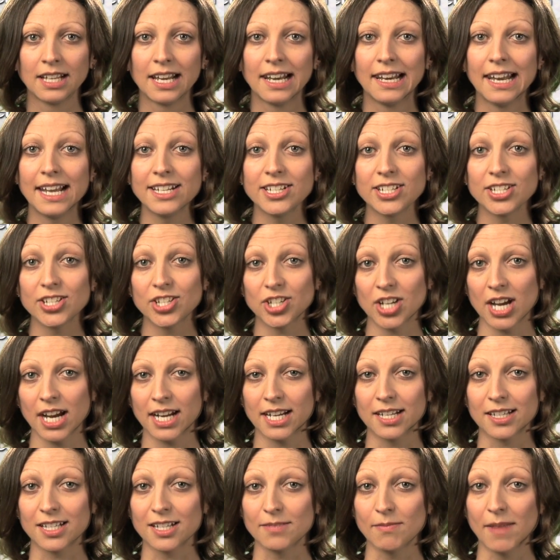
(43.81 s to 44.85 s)
Lenders
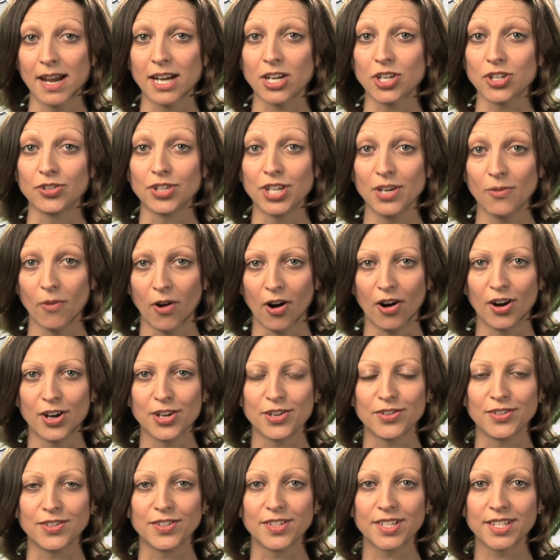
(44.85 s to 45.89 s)
check it to make sure you are
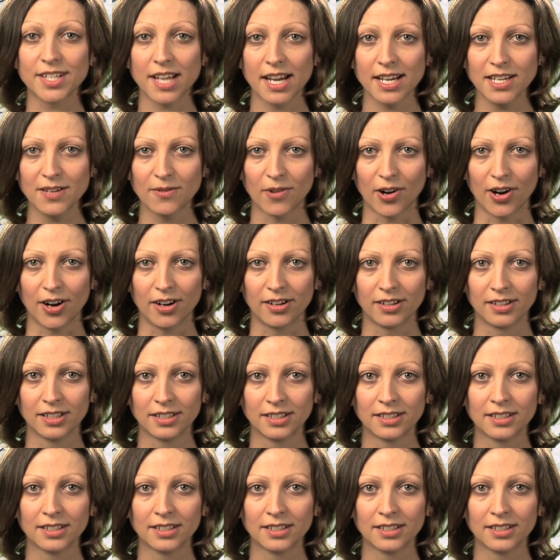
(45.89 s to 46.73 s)
who you say you are.